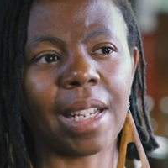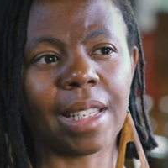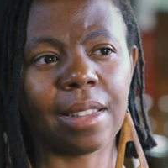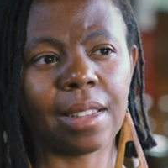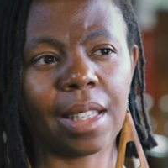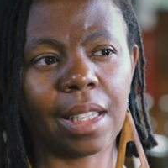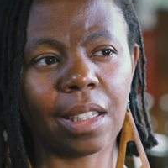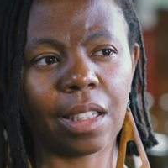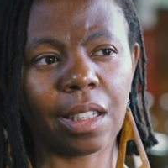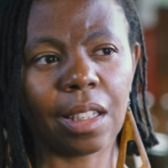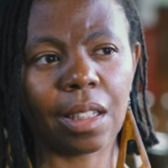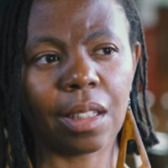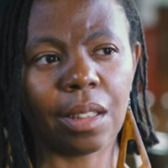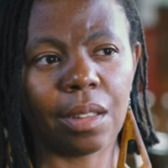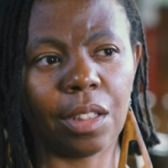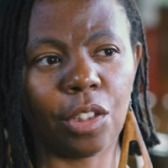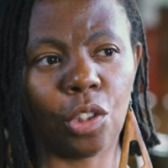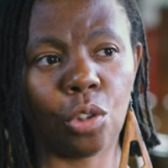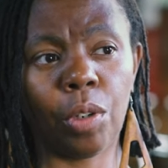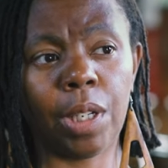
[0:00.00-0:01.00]
I think
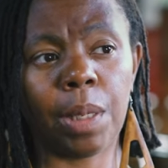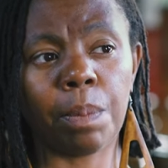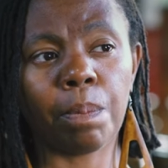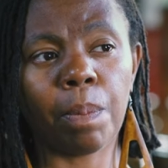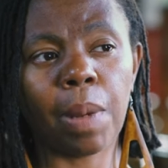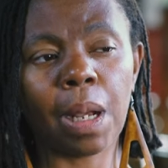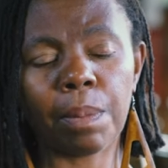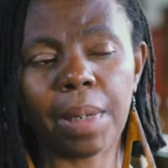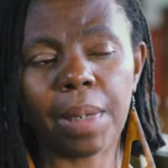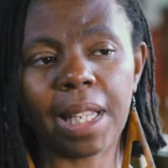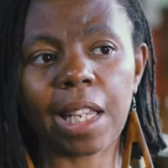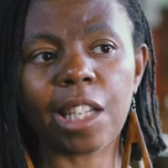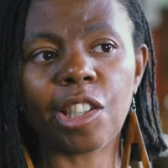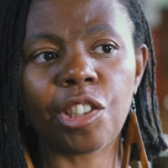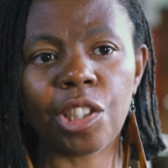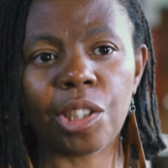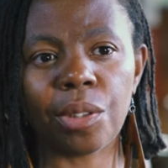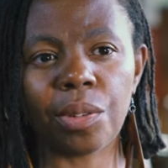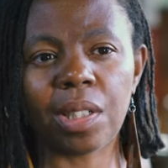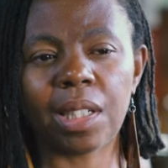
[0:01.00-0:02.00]
the Joint Public
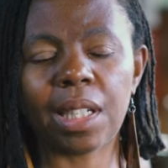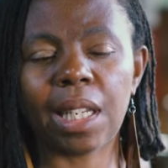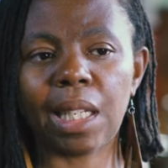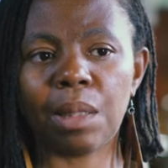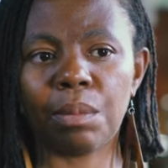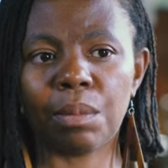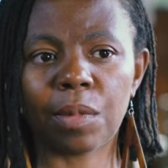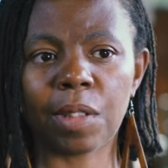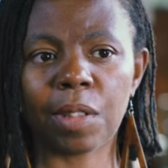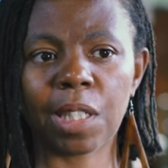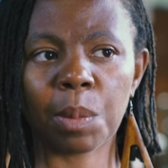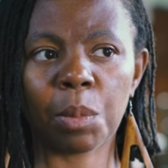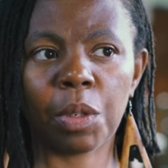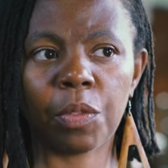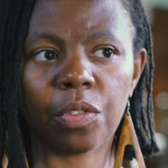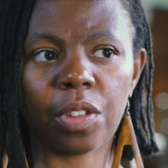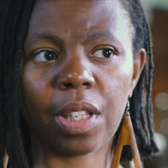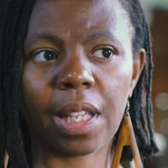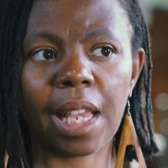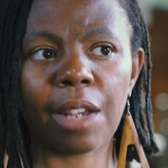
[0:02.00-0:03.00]
Issues team, some
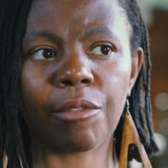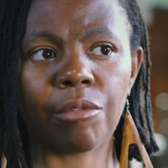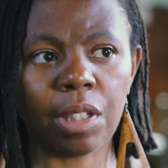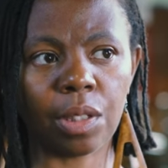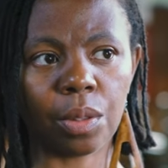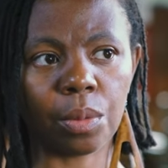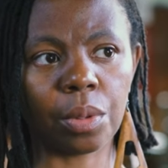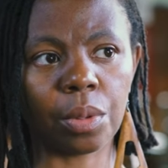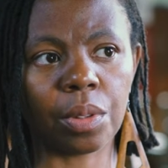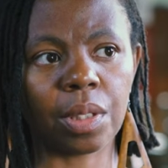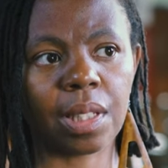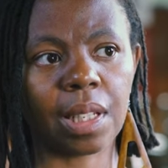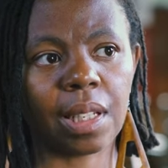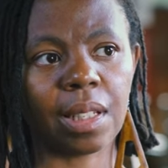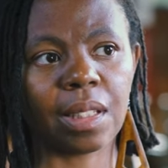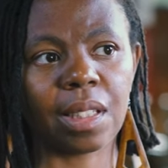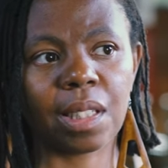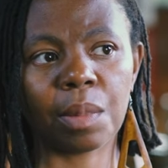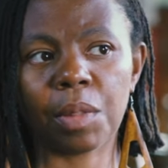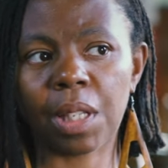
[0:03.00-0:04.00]
of their
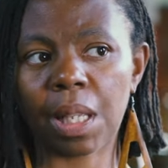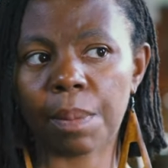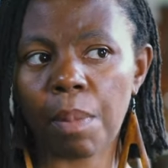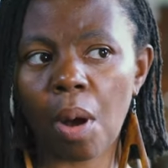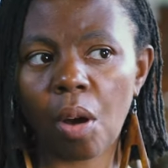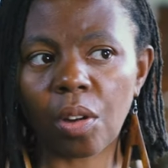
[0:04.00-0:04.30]
resources, some of their